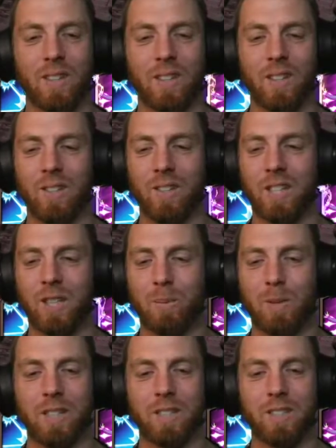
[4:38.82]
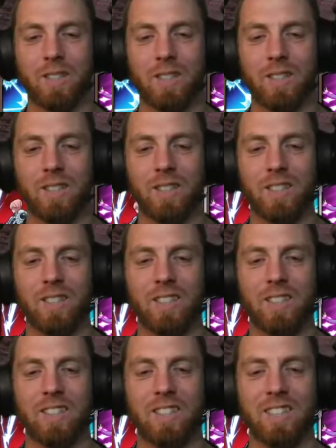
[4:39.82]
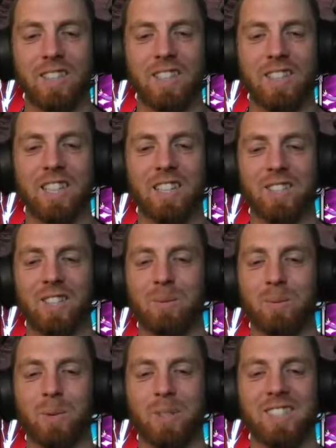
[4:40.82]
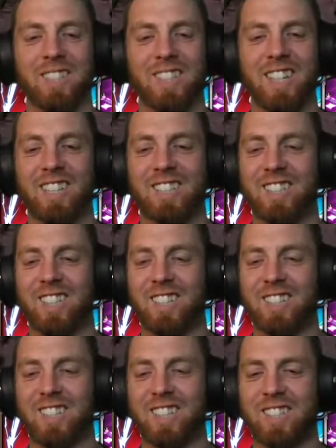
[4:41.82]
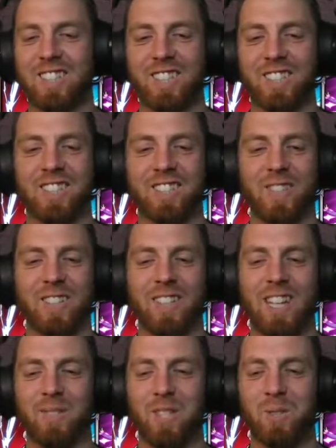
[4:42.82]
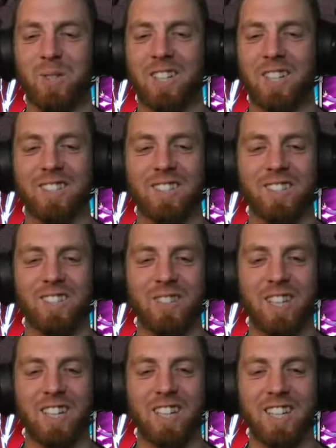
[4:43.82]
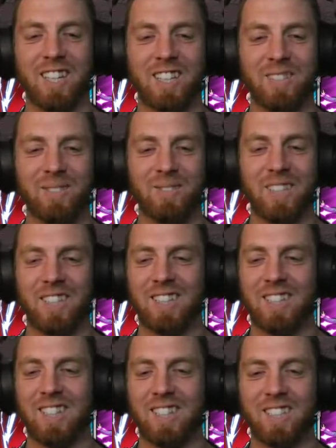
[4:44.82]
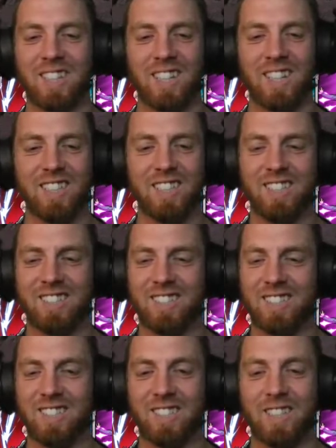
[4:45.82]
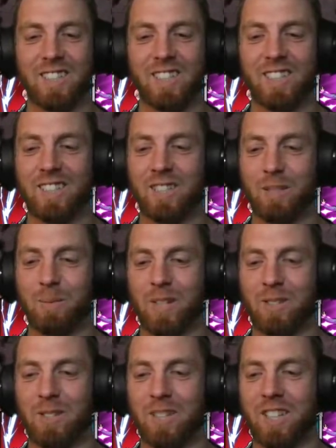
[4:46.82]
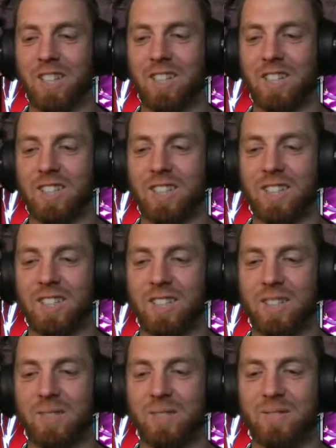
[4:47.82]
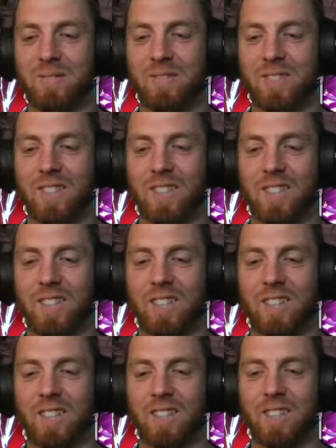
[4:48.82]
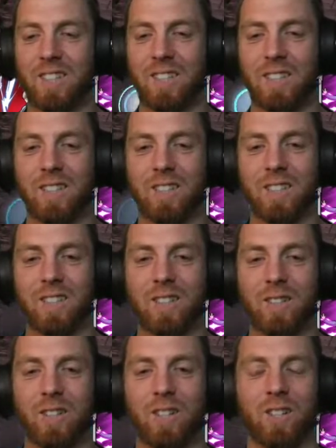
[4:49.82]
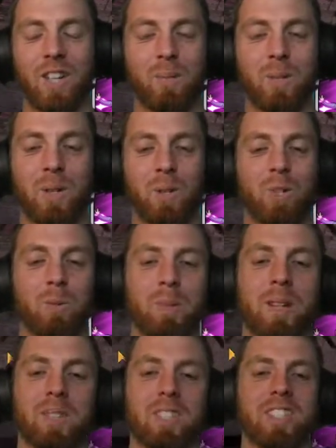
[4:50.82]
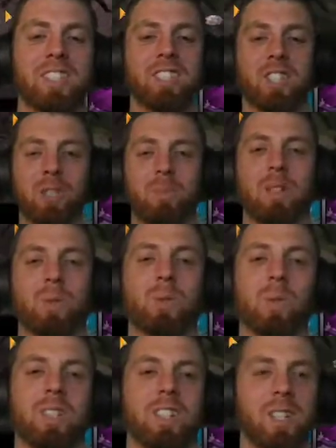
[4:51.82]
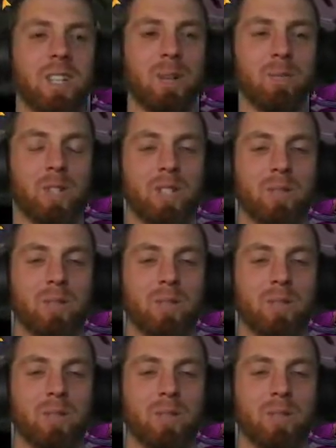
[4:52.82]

Oh yes, please. Let's go, boys. Let's go. Let's show them what damage we can do. We're gonna get the freaking things. I like it. Is it my turn again? Oh, and we got all the buffs. This is gonna be cool. I'm looking